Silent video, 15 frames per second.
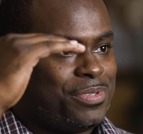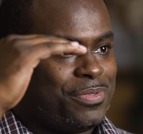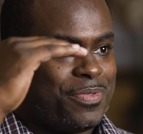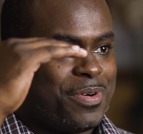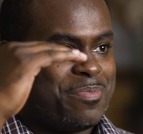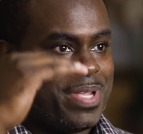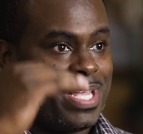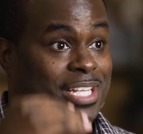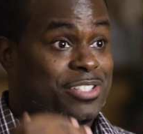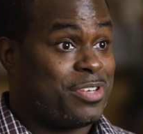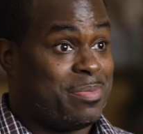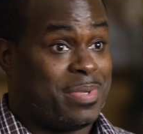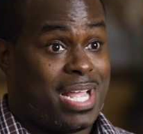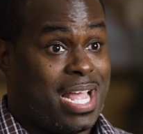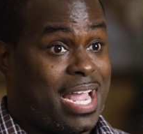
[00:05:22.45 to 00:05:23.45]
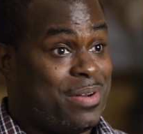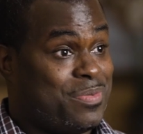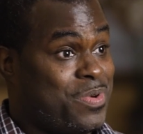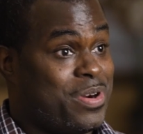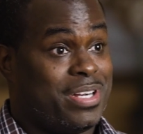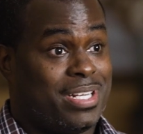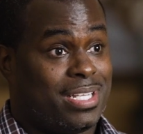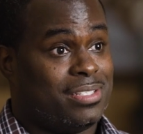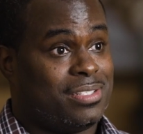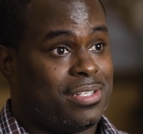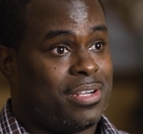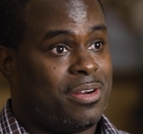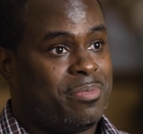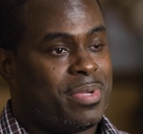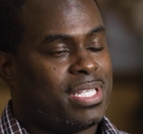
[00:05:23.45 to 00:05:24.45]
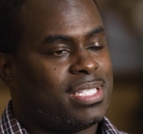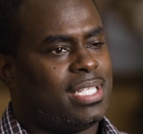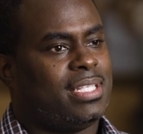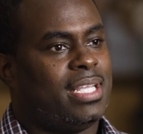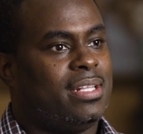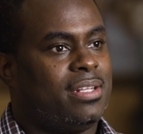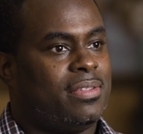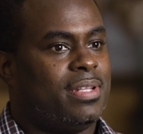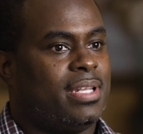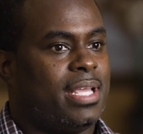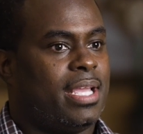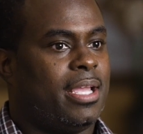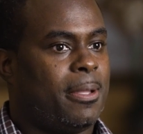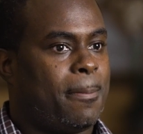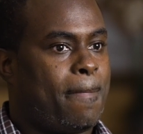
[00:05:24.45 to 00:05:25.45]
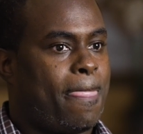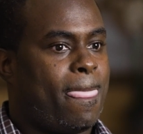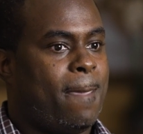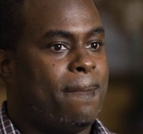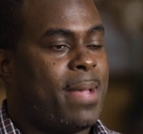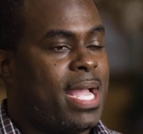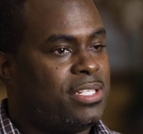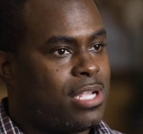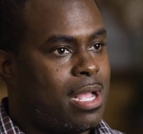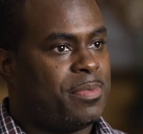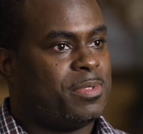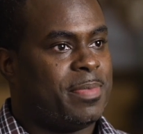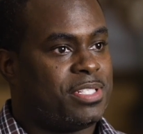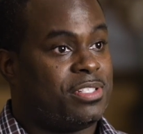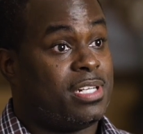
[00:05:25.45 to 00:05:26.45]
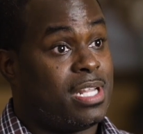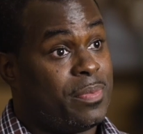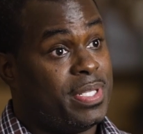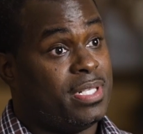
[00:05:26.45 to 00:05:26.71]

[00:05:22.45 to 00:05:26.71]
from being extremely high and worried and concerned, because at the end of the day, my job is to make sure that we